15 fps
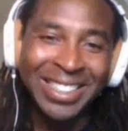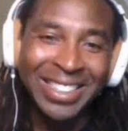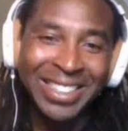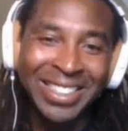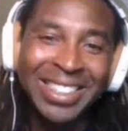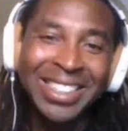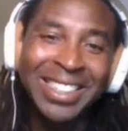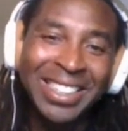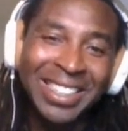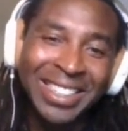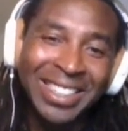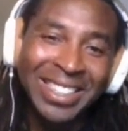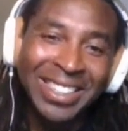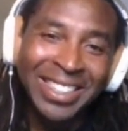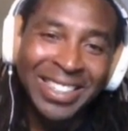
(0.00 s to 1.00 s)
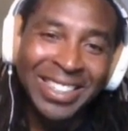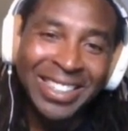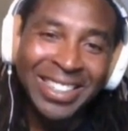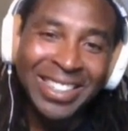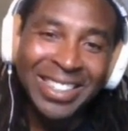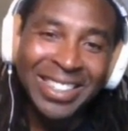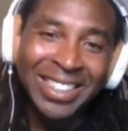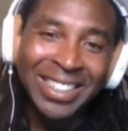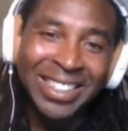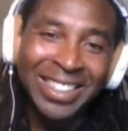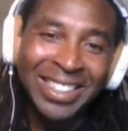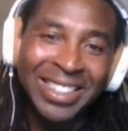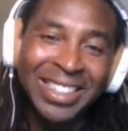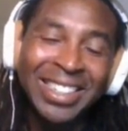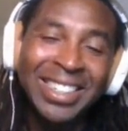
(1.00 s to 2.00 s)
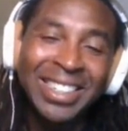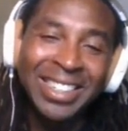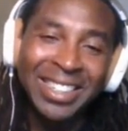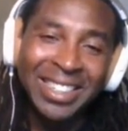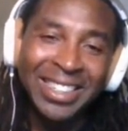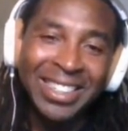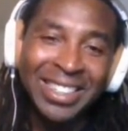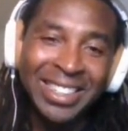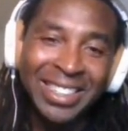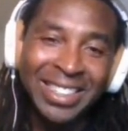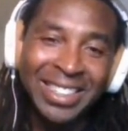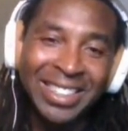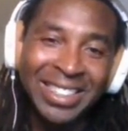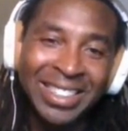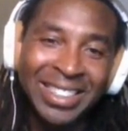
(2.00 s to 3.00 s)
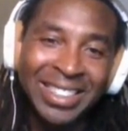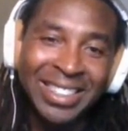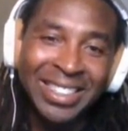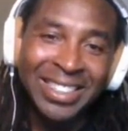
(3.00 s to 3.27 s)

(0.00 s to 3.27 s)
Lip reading: This person isn't speaking.